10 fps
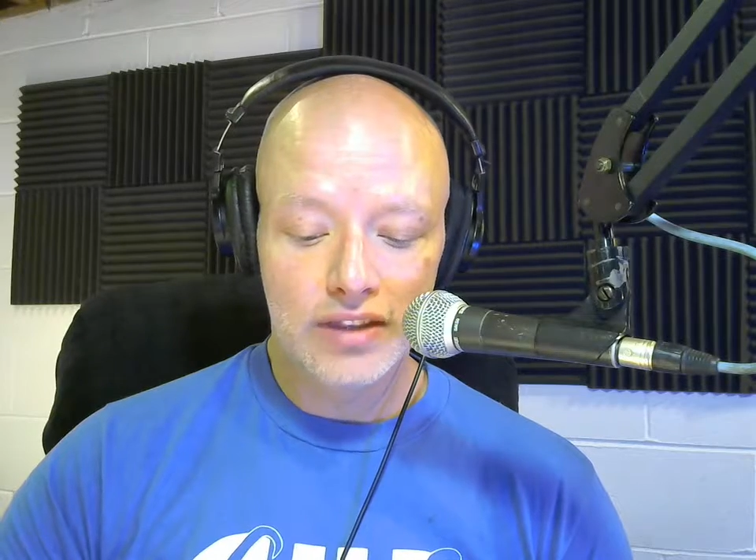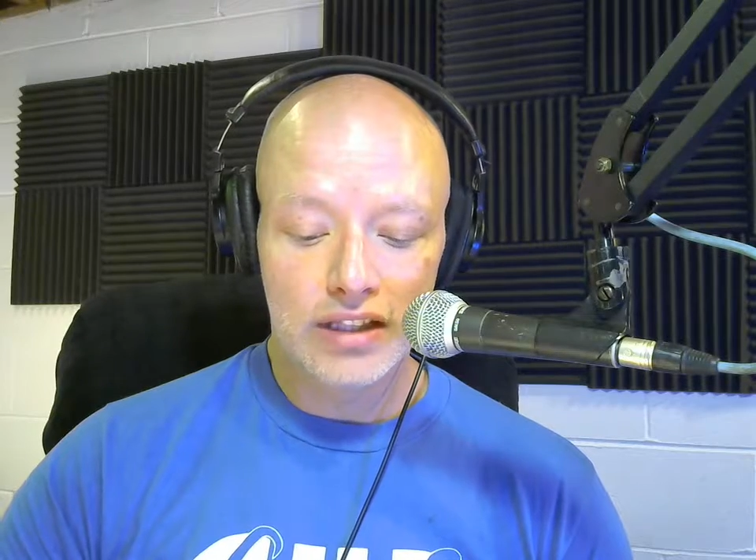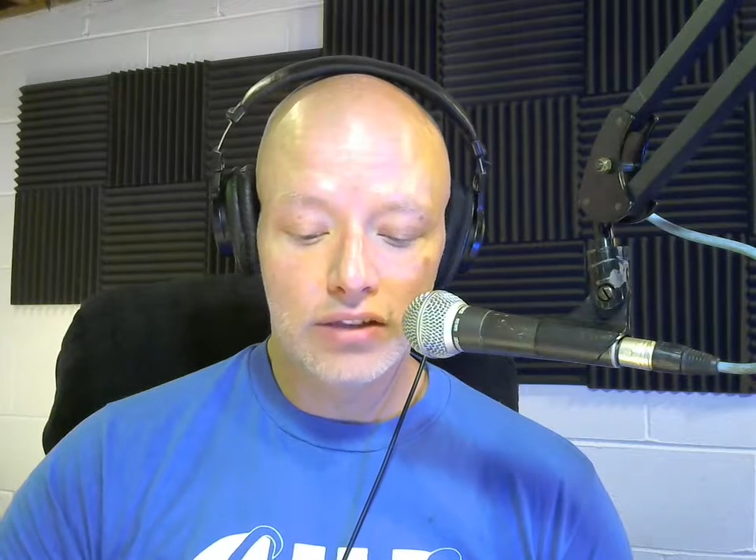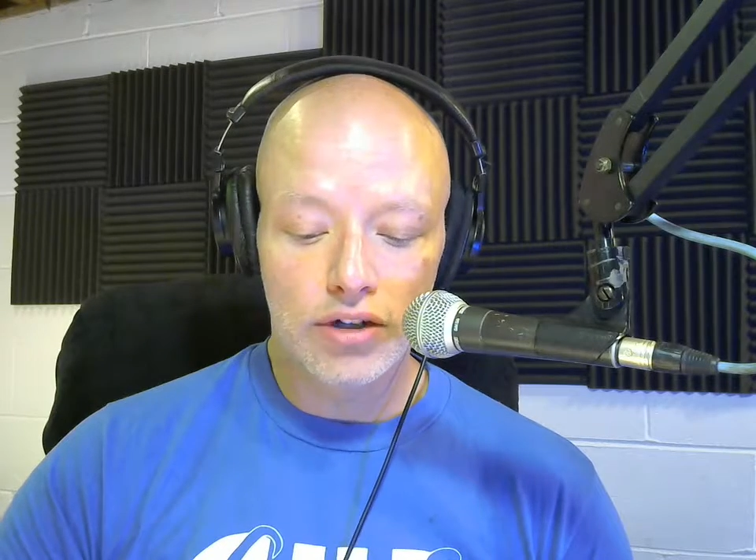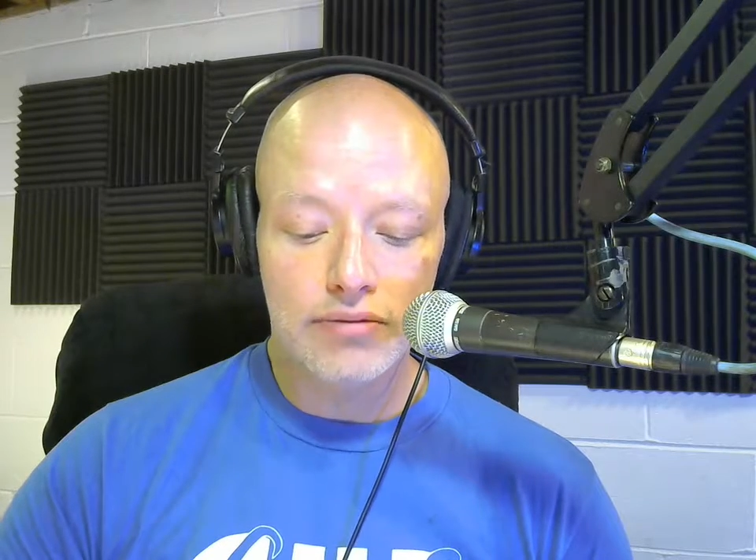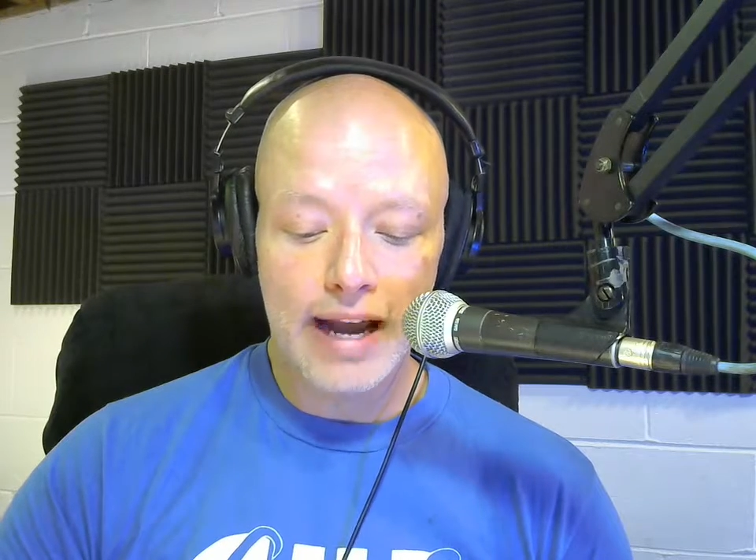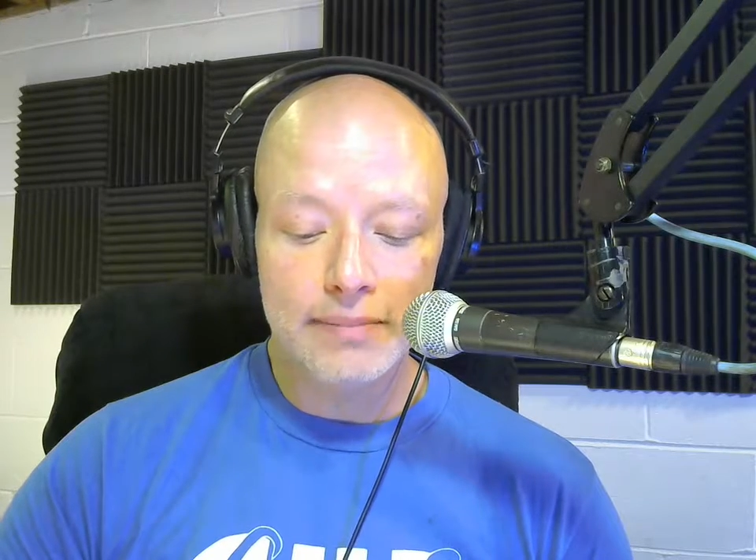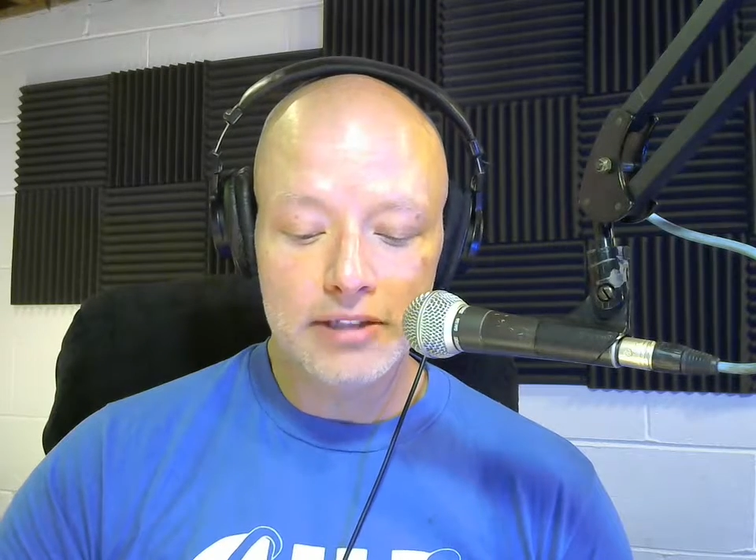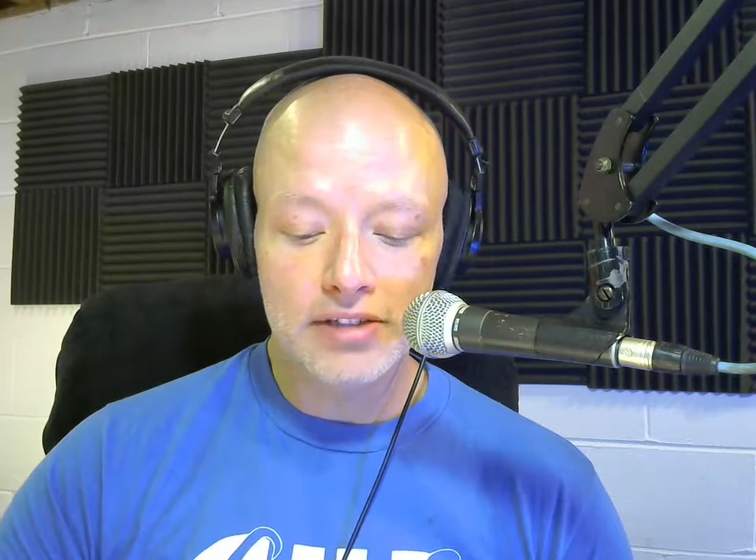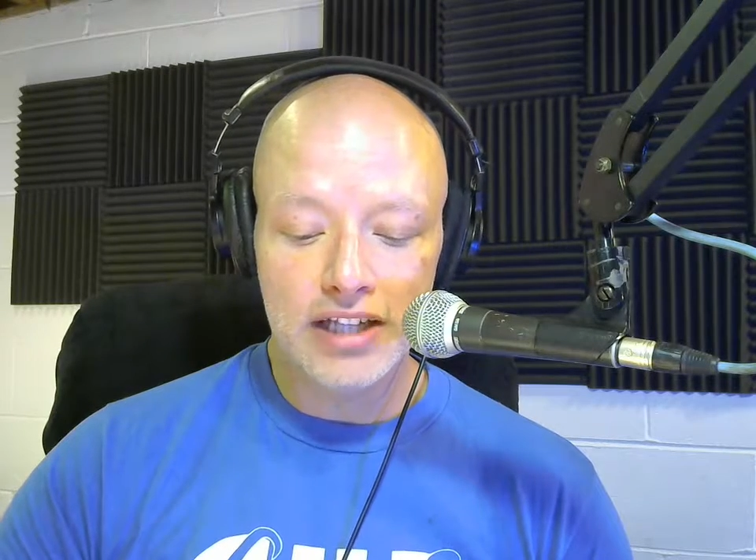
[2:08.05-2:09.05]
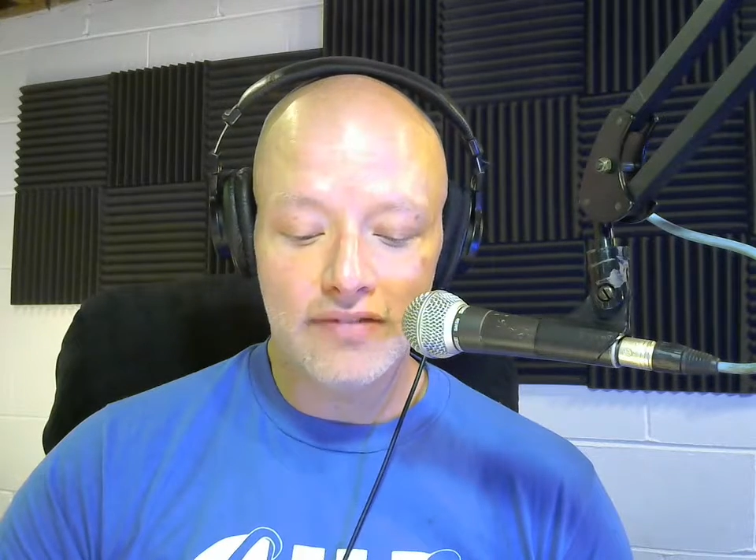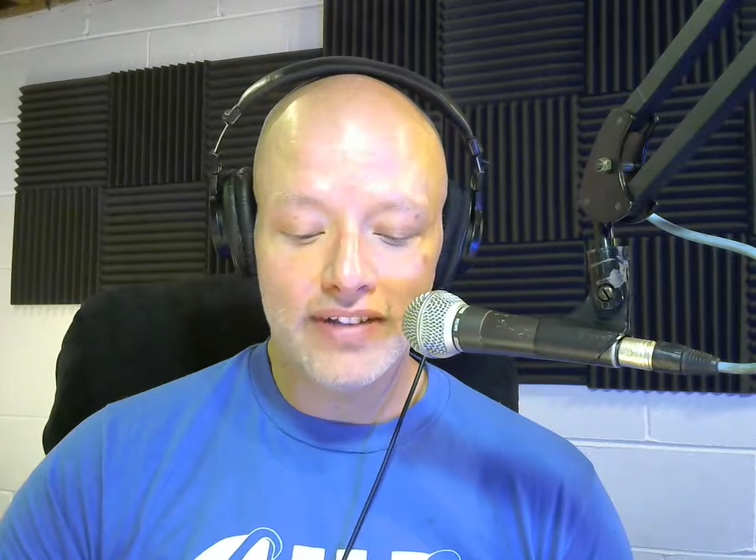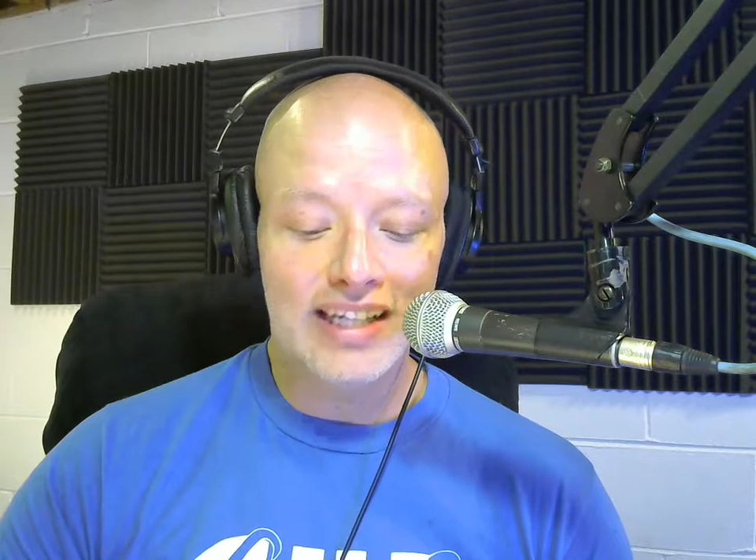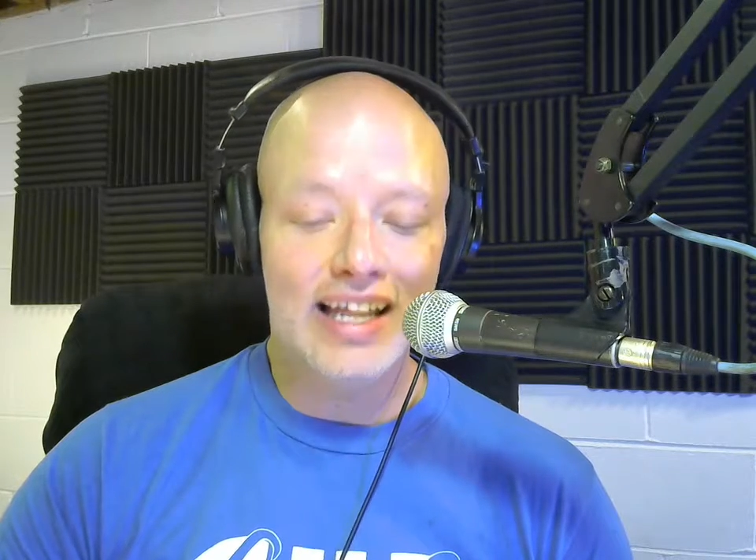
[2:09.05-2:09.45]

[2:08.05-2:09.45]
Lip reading: The Lord wraps himself in